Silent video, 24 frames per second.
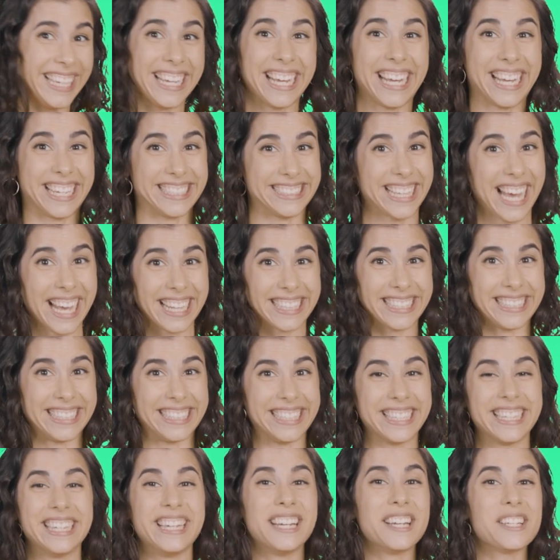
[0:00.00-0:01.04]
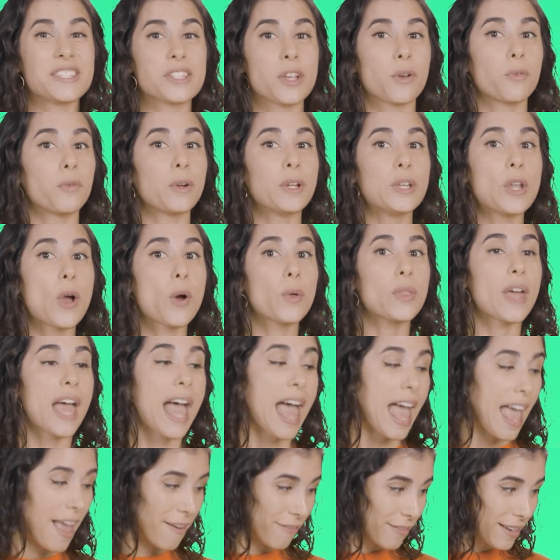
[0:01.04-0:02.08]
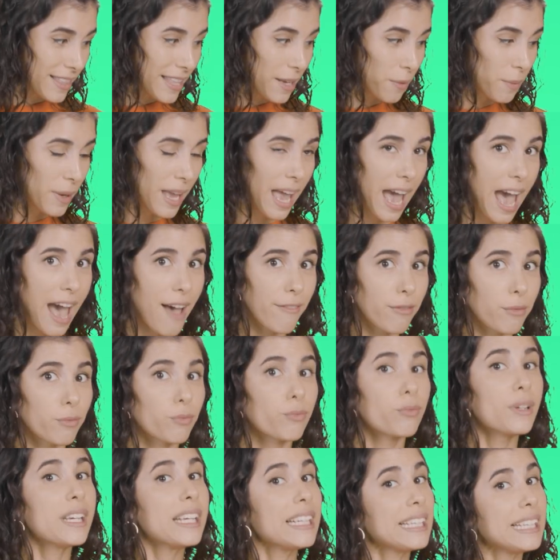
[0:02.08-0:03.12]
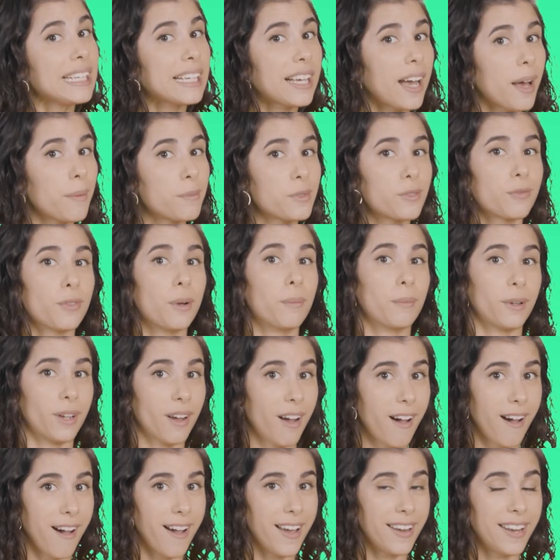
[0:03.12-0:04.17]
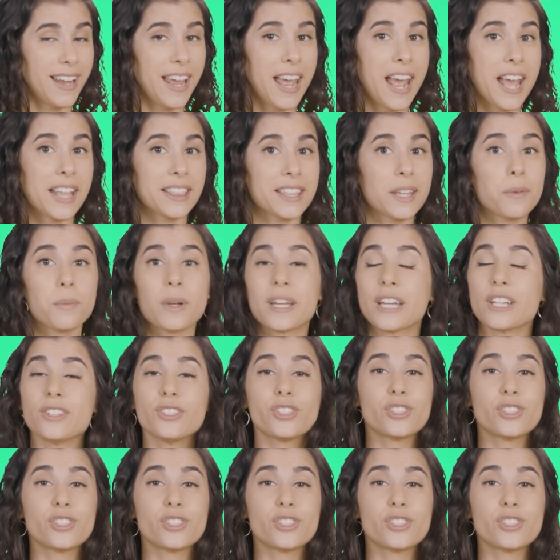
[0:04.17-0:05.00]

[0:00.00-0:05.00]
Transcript: Exactly. So if we know that everything we have really comes from God, then we can